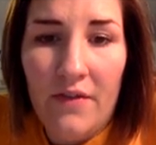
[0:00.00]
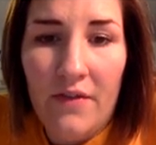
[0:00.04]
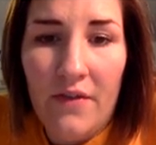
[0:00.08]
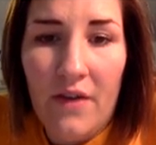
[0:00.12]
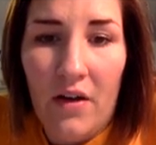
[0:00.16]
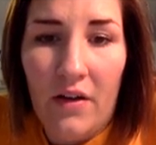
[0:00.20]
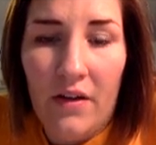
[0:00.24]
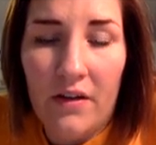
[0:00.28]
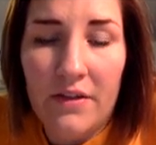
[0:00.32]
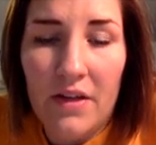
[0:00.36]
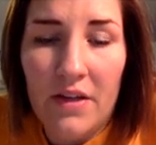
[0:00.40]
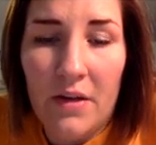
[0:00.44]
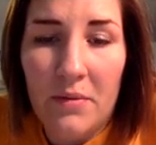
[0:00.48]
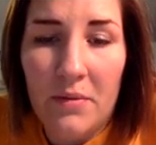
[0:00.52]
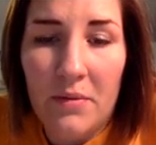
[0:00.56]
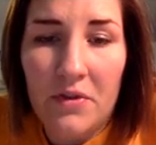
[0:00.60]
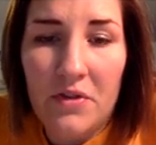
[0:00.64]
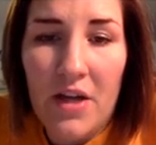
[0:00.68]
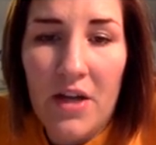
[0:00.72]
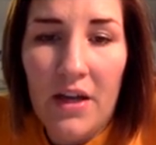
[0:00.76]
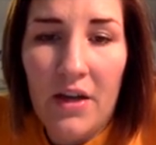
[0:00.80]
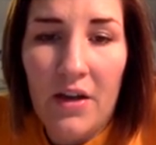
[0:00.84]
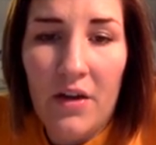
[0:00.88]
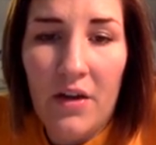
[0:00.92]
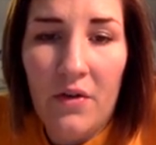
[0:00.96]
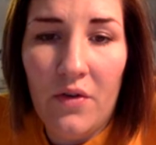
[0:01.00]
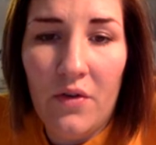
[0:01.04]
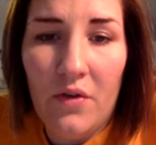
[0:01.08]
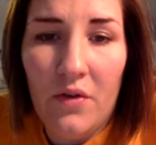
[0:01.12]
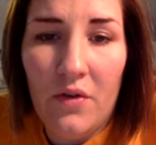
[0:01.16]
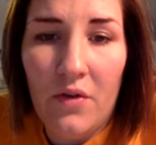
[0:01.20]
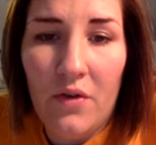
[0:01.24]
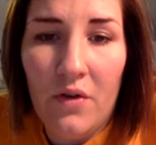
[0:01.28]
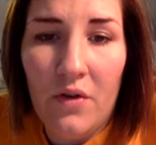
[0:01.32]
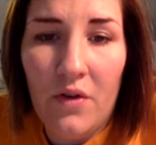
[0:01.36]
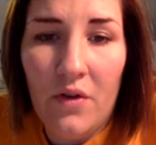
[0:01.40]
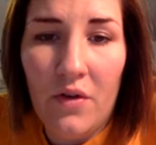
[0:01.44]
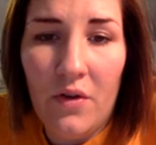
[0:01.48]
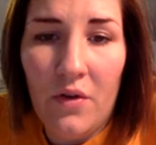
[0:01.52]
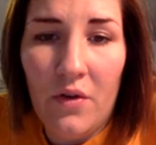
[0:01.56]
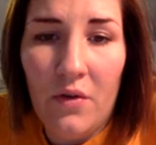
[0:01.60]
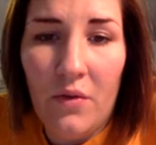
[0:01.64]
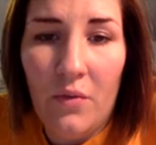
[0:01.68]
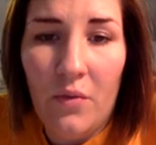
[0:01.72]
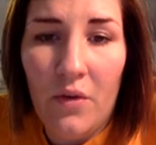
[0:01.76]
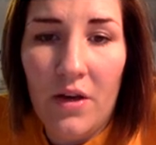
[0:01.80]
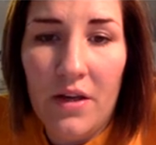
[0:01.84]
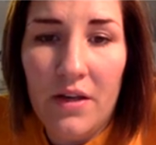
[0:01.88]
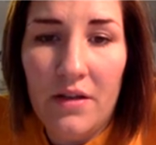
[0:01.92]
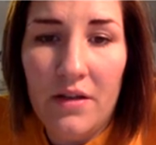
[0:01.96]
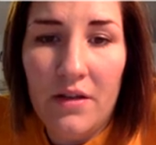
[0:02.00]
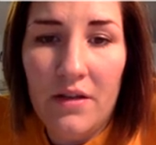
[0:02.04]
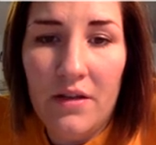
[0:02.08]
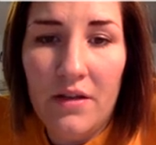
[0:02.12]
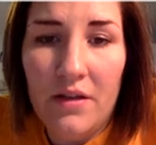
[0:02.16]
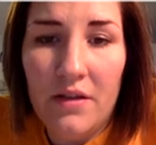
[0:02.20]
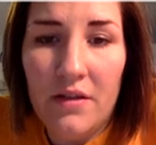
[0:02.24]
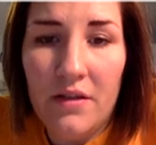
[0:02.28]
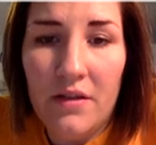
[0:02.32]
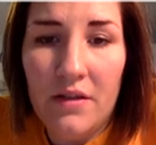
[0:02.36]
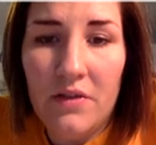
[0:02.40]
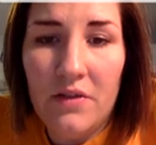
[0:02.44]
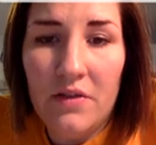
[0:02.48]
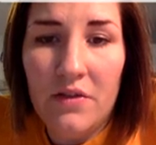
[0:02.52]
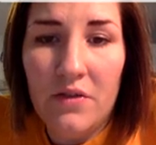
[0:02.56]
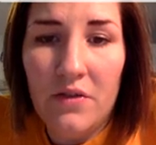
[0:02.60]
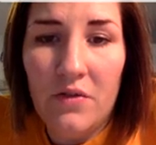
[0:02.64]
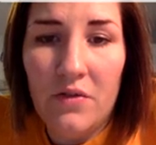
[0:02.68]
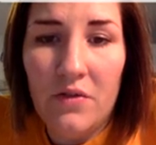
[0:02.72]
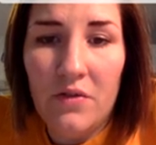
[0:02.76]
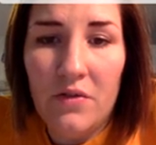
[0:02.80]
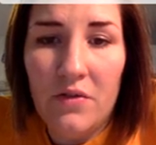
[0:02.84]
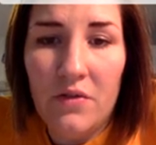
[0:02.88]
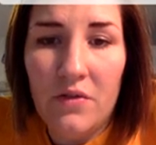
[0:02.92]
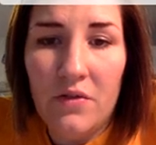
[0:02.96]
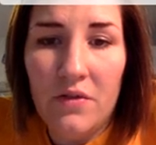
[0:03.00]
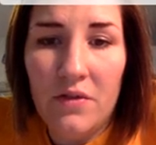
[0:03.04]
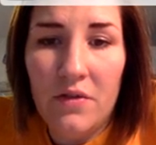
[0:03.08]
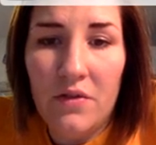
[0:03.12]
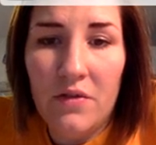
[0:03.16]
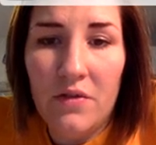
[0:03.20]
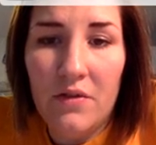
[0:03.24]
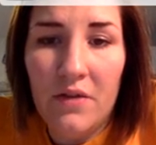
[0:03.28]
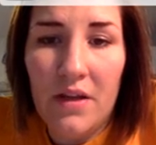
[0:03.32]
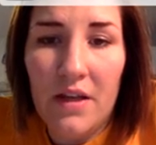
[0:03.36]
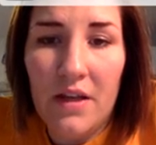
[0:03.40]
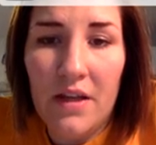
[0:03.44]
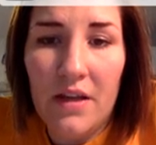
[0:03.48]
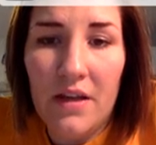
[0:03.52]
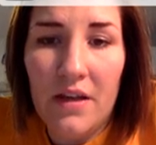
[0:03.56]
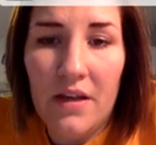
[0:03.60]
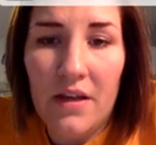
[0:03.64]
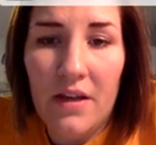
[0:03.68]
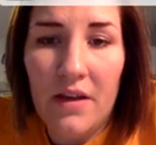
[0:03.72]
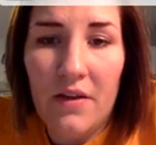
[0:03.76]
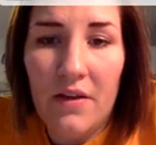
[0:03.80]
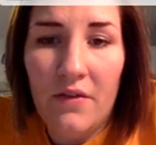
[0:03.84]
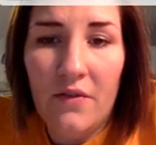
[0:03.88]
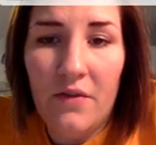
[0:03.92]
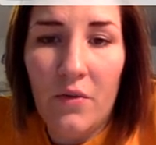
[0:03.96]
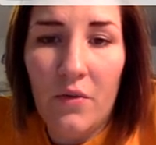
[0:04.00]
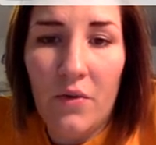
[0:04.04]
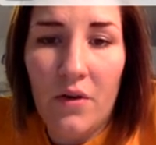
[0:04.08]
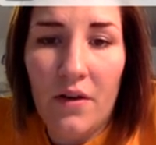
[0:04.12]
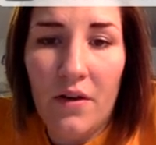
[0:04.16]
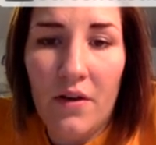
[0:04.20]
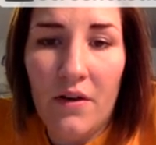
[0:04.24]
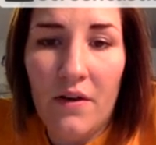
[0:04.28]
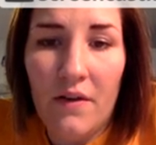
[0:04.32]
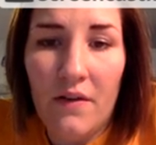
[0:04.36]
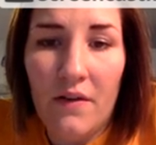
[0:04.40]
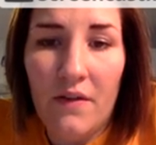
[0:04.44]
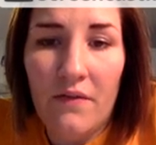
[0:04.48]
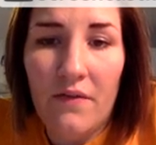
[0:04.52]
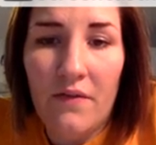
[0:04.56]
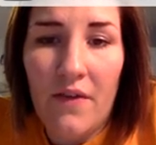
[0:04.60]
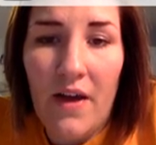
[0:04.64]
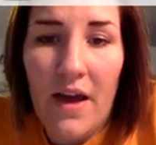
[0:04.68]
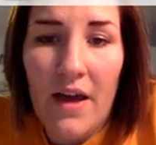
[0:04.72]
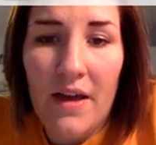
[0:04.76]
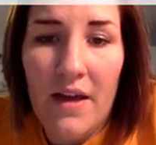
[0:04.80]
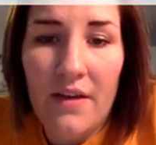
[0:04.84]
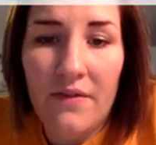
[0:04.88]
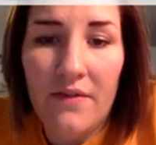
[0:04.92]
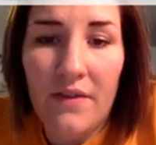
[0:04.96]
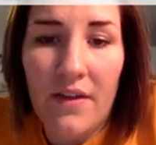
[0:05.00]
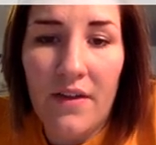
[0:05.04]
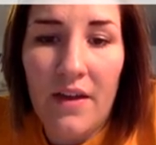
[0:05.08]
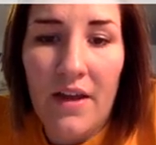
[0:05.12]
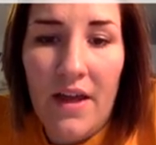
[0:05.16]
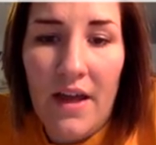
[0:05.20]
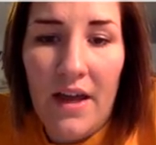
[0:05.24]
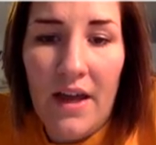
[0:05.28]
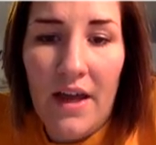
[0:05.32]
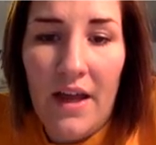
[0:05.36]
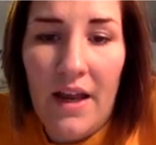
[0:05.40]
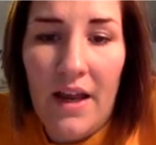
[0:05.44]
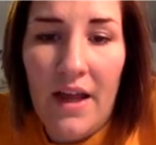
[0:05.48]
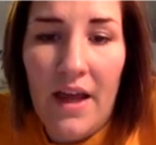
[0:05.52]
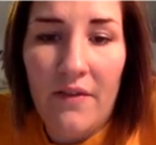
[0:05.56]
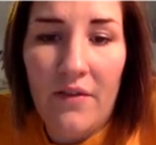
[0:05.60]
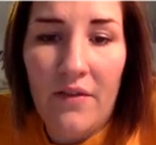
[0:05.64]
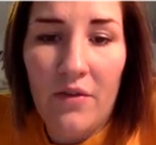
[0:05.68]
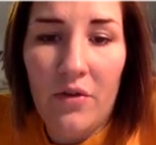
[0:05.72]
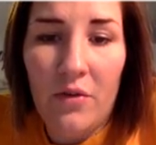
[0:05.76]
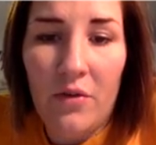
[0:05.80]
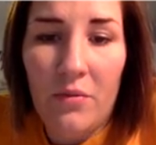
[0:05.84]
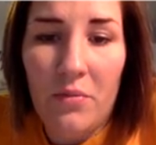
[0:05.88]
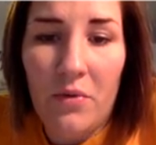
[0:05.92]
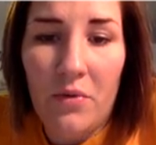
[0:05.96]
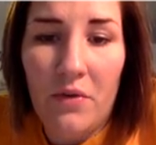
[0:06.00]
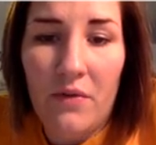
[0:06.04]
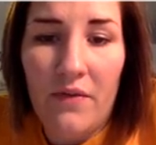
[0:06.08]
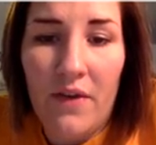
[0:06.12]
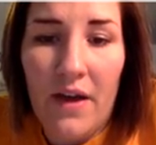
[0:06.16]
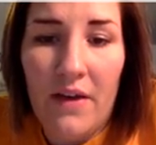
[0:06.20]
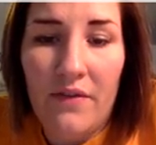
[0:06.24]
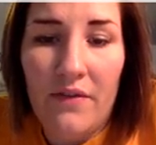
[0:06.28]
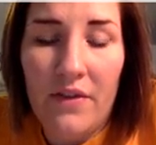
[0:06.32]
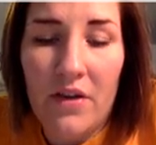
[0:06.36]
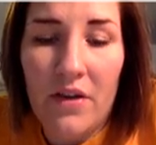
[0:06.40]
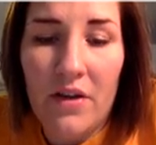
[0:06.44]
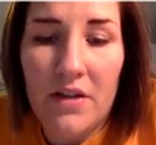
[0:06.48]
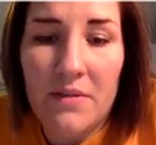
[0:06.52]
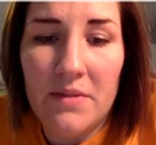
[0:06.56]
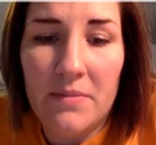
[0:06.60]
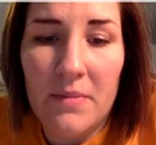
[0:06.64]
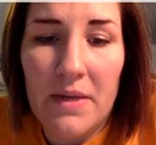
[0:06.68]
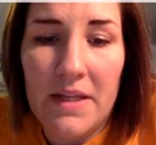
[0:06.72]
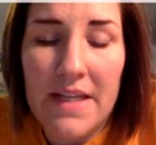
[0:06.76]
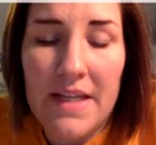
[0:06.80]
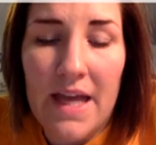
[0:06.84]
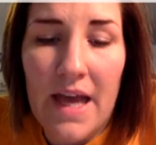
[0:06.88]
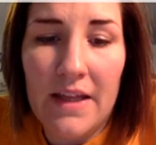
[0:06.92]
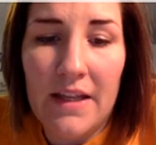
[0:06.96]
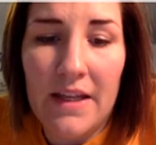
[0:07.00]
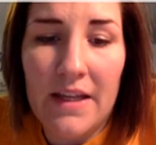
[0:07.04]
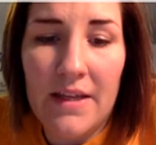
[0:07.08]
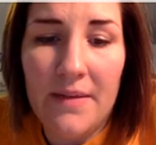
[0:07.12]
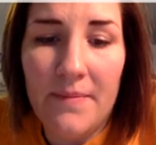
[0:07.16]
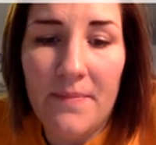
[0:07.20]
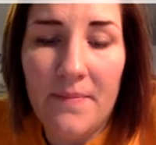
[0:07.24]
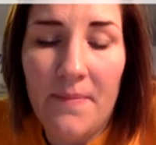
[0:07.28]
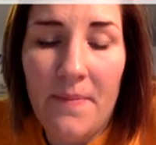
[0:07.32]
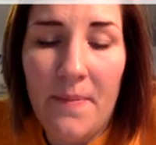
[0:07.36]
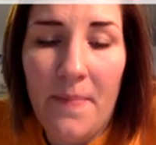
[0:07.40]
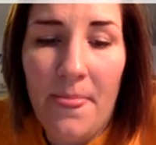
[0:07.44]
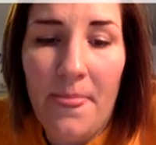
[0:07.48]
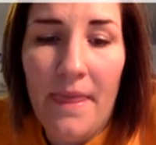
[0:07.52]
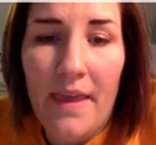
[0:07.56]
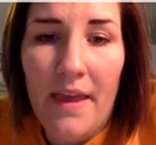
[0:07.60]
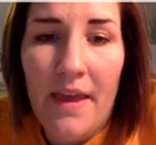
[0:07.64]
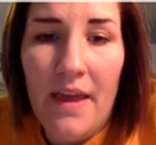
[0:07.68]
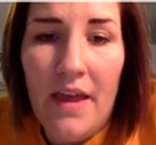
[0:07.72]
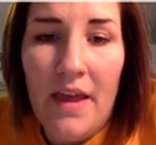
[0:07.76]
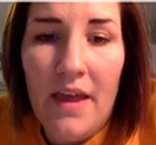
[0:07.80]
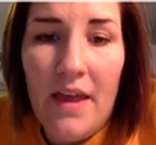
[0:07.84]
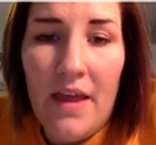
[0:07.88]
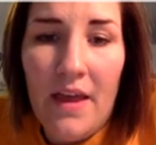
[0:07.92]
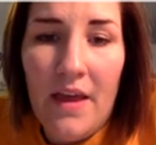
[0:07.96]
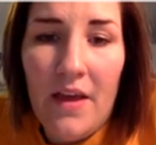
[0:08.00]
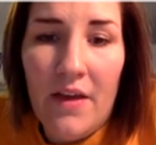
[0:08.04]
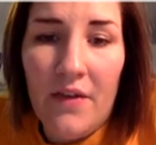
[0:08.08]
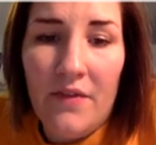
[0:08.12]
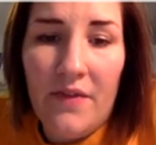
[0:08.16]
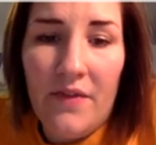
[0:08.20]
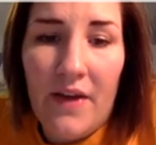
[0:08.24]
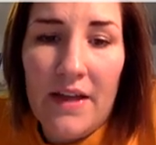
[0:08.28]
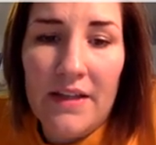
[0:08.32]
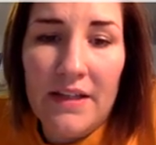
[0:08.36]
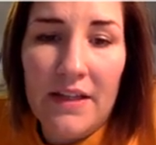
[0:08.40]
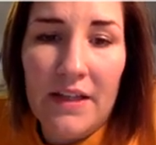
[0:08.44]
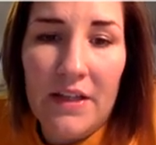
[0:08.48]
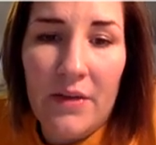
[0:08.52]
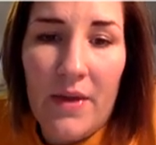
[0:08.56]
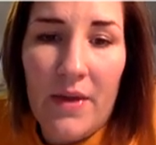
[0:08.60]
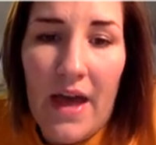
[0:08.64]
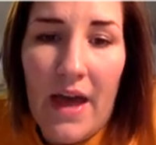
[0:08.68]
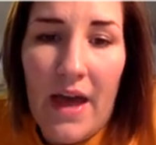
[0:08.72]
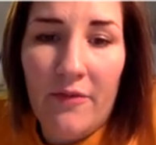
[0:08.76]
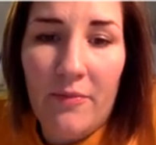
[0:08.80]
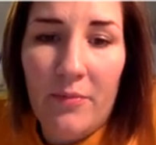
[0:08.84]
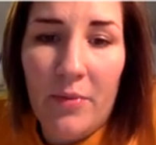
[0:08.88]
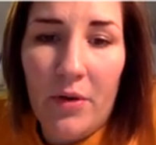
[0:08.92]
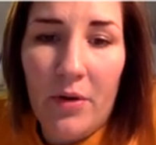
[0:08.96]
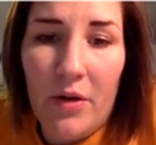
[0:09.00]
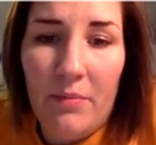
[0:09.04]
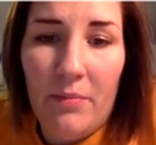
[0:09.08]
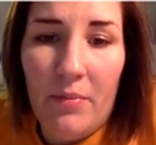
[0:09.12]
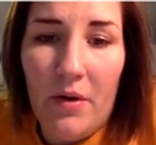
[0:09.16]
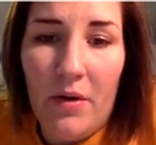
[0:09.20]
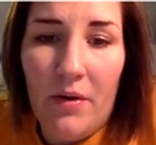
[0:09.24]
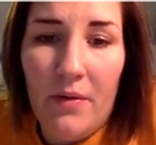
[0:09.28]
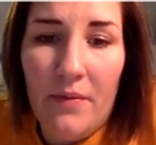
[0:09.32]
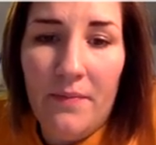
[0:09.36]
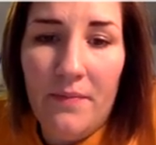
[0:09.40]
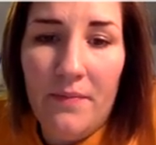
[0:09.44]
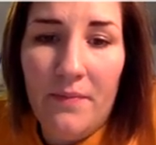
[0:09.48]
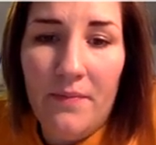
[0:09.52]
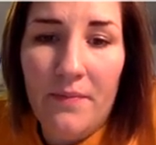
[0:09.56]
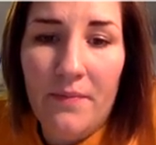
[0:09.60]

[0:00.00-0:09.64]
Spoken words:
I'll double check. 1, 2, 3, 4, 5. And I have a group of 5 here as my tally. Finally, we have purple.